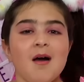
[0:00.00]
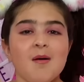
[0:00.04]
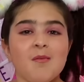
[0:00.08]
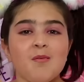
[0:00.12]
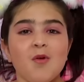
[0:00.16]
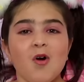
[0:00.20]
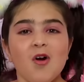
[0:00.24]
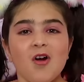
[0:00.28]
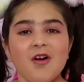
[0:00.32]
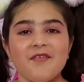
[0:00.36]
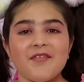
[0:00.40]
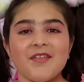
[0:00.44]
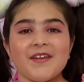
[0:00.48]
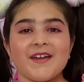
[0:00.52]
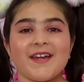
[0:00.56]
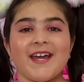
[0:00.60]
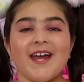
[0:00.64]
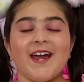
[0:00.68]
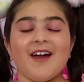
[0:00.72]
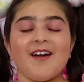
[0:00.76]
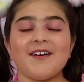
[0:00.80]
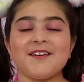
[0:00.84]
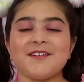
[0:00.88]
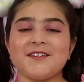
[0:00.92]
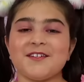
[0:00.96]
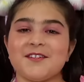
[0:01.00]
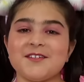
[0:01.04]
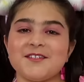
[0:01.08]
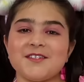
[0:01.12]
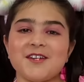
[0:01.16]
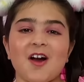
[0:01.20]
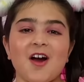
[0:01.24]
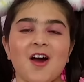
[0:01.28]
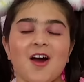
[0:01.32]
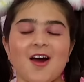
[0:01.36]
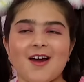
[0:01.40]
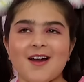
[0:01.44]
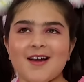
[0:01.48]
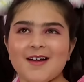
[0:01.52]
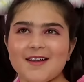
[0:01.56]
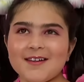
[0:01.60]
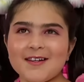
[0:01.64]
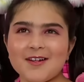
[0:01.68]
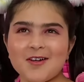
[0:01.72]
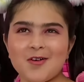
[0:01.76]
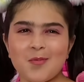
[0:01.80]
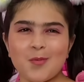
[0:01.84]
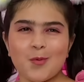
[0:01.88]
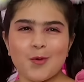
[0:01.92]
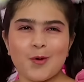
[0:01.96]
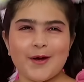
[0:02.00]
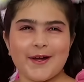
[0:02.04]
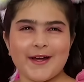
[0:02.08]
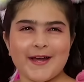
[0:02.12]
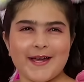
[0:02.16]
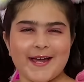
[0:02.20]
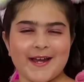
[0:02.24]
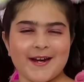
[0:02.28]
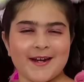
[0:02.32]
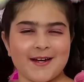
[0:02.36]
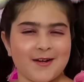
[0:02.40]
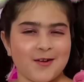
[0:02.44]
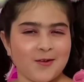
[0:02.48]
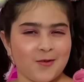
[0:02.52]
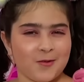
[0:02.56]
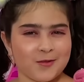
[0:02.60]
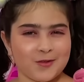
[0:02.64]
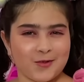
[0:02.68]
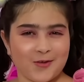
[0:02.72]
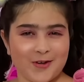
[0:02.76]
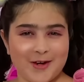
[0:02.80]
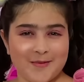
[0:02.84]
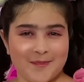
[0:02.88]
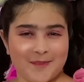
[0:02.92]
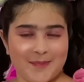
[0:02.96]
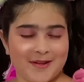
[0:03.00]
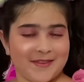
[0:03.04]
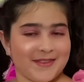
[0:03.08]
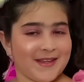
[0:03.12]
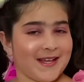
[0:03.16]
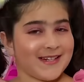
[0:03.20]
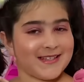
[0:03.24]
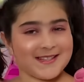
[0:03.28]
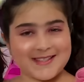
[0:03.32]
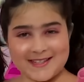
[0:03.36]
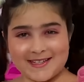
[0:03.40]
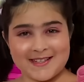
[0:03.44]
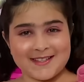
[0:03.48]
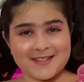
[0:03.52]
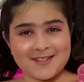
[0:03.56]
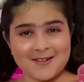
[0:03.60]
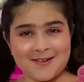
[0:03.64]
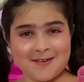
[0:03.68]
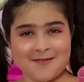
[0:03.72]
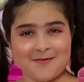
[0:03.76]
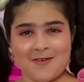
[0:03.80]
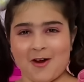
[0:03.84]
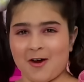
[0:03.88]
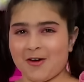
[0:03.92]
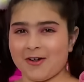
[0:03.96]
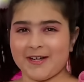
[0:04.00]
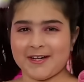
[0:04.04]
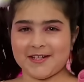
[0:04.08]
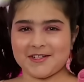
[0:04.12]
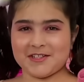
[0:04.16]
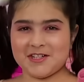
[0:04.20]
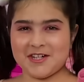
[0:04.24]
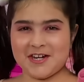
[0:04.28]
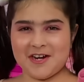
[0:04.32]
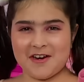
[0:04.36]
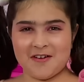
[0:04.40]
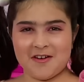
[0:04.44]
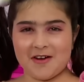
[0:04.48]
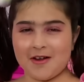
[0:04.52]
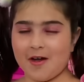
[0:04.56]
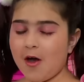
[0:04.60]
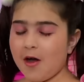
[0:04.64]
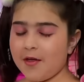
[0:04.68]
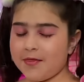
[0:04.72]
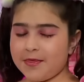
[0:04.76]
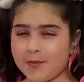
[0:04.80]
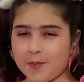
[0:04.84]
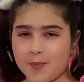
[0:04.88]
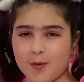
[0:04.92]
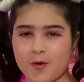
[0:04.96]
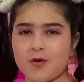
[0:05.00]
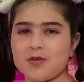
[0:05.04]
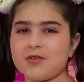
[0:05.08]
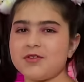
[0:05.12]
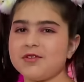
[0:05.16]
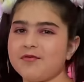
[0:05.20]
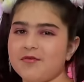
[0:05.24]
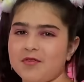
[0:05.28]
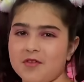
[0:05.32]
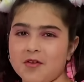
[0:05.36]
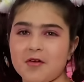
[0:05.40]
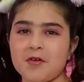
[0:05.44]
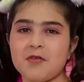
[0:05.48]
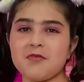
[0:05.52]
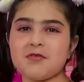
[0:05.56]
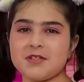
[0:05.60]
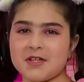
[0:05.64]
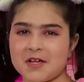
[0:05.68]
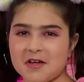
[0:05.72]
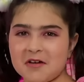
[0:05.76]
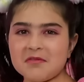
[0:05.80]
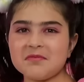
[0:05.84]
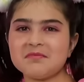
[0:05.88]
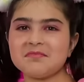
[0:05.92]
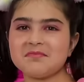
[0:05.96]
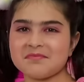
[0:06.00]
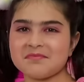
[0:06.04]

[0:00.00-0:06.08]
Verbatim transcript: More of the characters are a little boy and an old grandpa that sits on a rocking chair on the porch of the hotel.